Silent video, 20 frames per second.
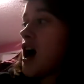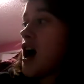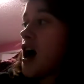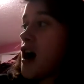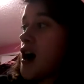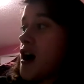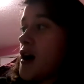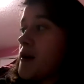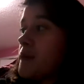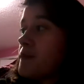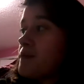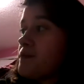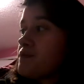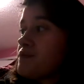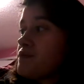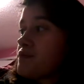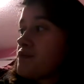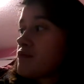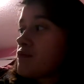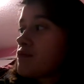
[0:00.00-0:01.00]

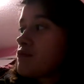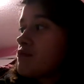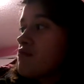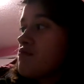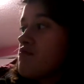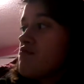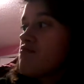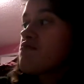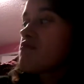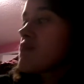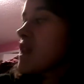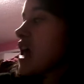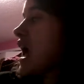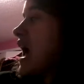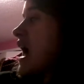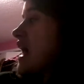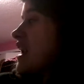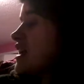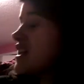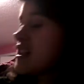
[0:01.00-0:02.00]
Um,
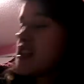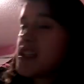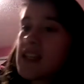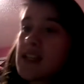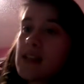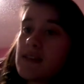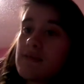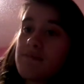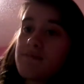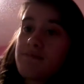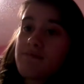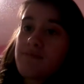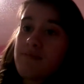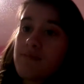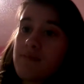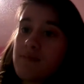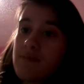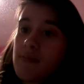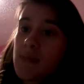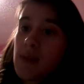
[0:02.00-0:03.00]
anything,
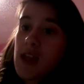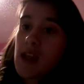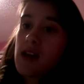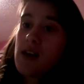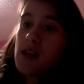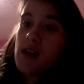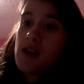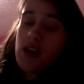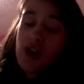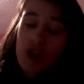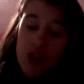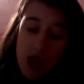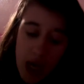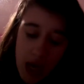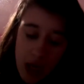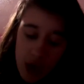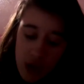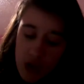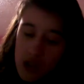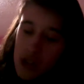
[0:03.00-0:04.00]

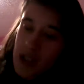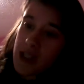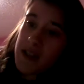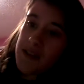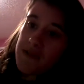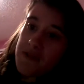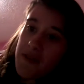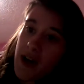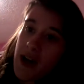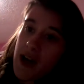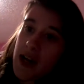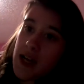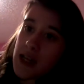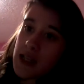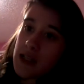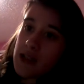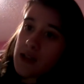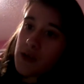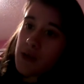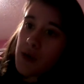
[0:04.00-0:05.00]
challenges,
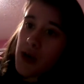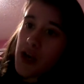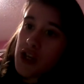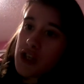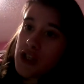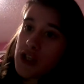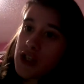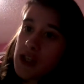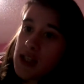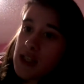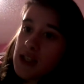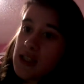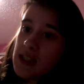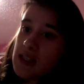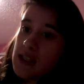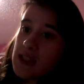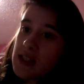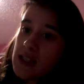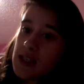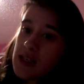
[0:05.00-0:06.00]
advice,
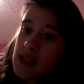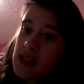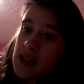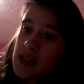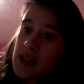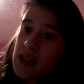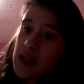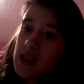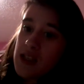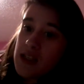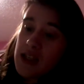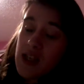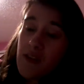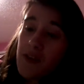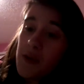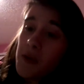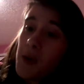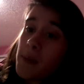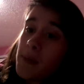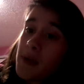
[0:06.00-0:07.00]
questions,
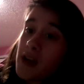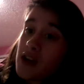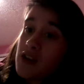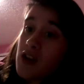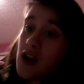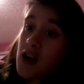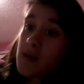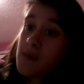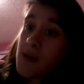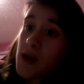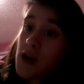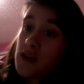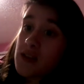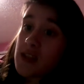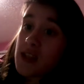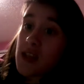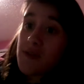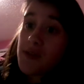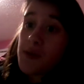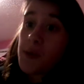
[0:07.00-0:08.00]
stuff you want me to talk
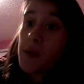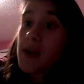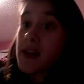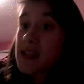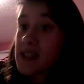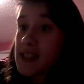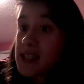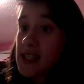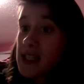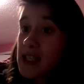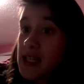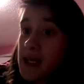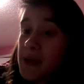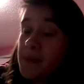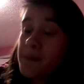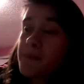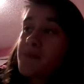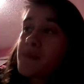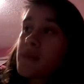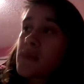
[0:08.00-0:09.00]
about, stuff you want to
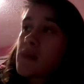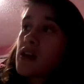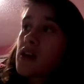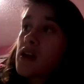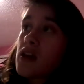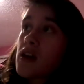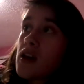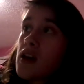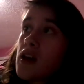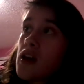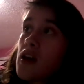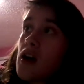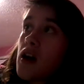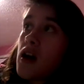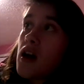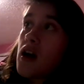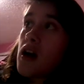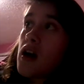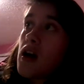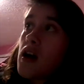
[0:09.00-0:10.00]
see.
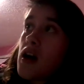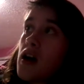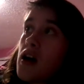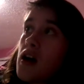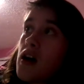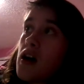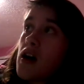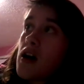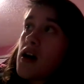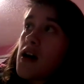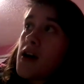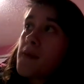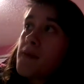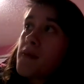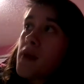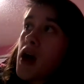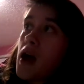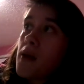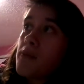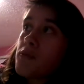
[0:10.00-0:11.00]

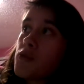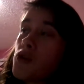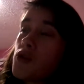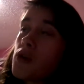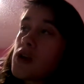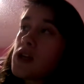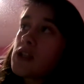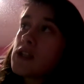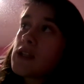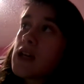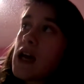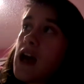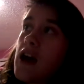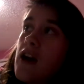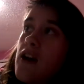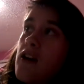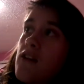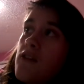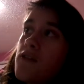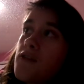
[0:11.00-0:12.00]
Um, I'm going to
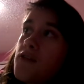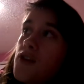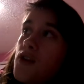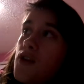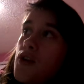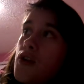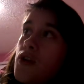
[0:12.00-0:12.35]
have